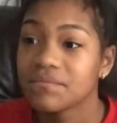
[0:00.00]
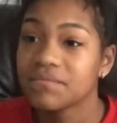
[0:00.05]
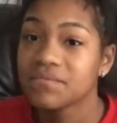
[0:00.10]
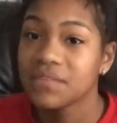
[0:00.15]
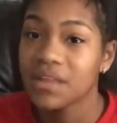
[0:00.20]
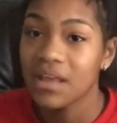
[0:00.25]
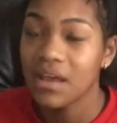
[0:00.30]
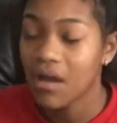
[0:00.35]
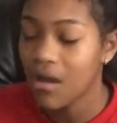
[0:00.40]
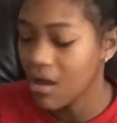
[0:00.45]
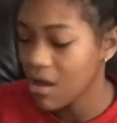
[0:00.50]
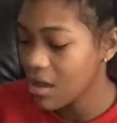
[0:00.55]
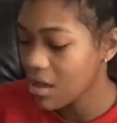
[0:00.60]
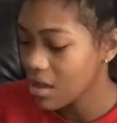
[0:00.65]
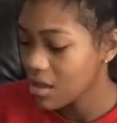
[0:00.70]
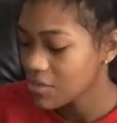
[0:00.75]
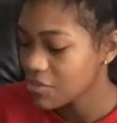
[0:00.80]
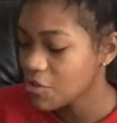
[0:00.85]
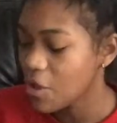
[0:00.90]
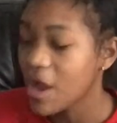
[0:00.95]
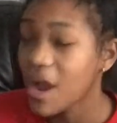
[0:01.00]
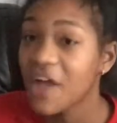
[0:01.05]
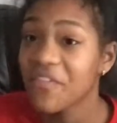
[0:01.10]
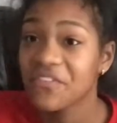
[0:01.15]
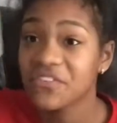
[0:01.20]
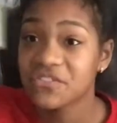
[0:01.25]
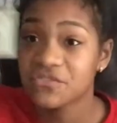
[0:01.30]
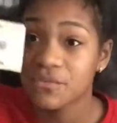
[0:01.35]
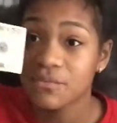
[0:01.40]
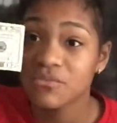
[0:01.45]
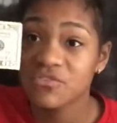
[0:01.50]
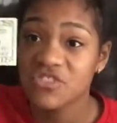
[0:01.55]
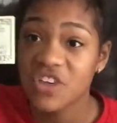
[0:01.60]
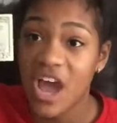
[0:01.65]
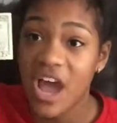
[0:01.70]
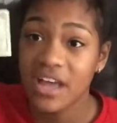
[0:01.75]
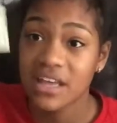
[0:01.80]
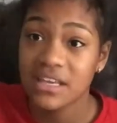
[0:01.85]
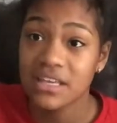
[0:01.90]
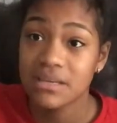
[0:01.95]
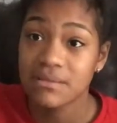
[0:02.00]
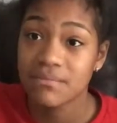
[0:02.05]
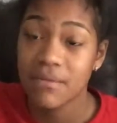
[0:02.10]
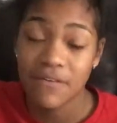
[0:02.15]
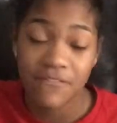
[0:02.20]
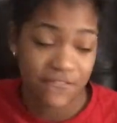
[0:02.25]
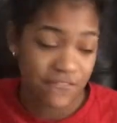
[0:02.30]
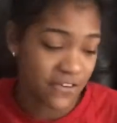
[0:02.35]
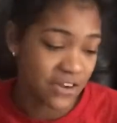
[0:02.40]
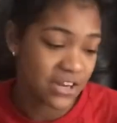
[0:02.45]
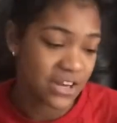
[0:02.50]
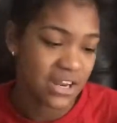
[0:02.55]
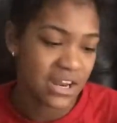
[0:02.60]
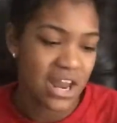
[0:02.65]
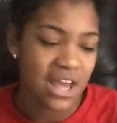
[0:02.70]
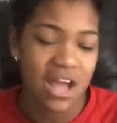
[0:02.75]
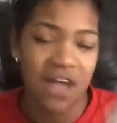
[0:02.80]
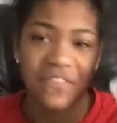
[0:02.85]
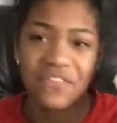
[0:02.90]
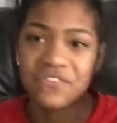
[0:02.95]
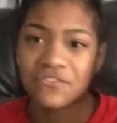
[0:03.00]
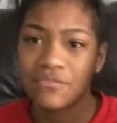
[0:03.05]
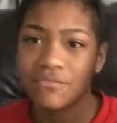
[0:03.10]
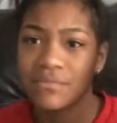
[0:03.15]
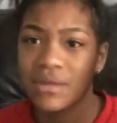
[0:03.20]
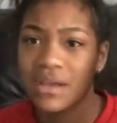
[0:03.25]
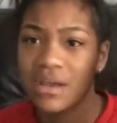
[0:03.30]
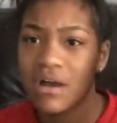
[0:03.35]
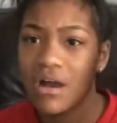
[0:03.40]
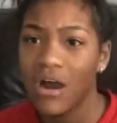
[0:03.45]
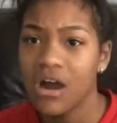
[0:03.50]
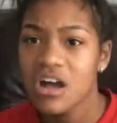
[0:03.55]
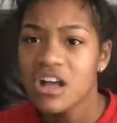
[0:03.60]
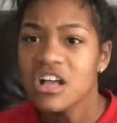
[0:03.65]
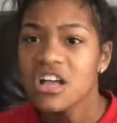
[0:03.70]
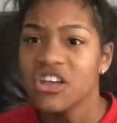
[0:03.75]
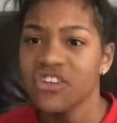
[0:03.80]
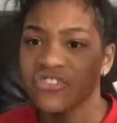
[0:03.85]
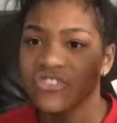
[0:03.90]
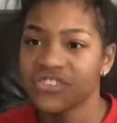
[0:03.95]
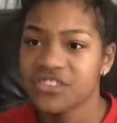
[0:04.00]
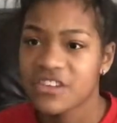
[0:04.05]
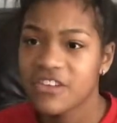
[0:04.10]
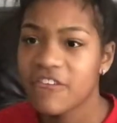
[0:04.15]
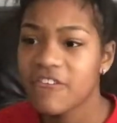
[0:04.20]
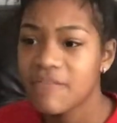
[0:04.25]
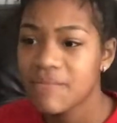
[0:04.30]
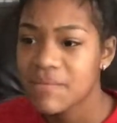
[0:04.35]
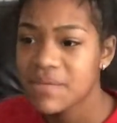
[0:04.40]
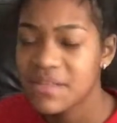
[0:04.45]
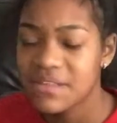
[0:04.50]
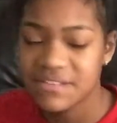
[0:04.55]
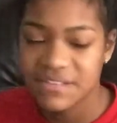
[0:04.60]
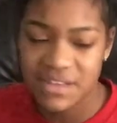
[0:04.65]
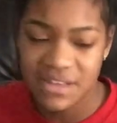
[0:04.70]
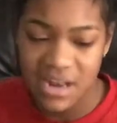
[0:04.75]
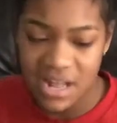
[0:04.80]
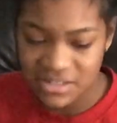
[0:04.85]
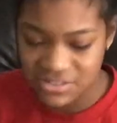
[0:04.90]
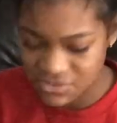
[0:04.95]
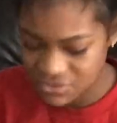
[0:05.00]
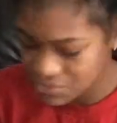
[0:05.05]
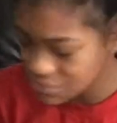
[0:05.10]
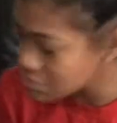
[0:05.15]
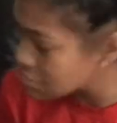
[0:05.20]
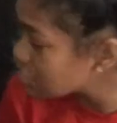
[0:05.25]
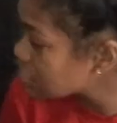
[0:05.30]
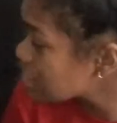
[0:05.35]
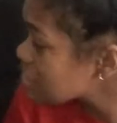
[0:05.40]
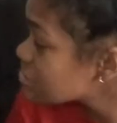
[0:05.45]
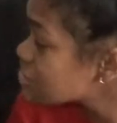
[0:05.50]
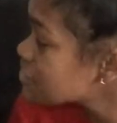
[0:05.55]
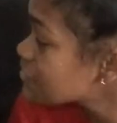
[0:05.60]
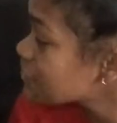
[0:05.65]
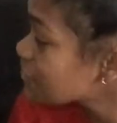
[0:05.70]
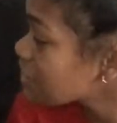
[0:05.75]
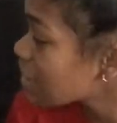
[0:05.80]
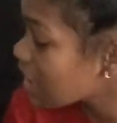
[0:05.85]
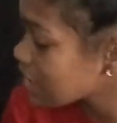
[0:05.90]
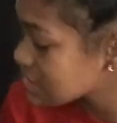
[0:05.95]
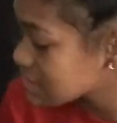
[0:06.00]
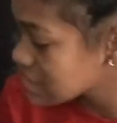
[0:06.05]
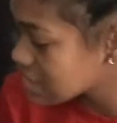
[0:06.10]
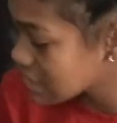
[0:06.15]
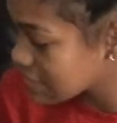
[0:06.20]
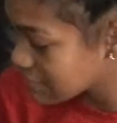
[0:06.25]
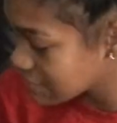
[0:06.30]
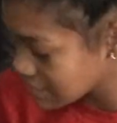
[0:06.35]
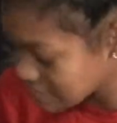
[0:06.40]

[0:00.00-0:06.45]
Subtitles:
Neha. No, I got this from Jackie, my friend, and I got this from Neha. She's giving me the 10 at school because she forgot to give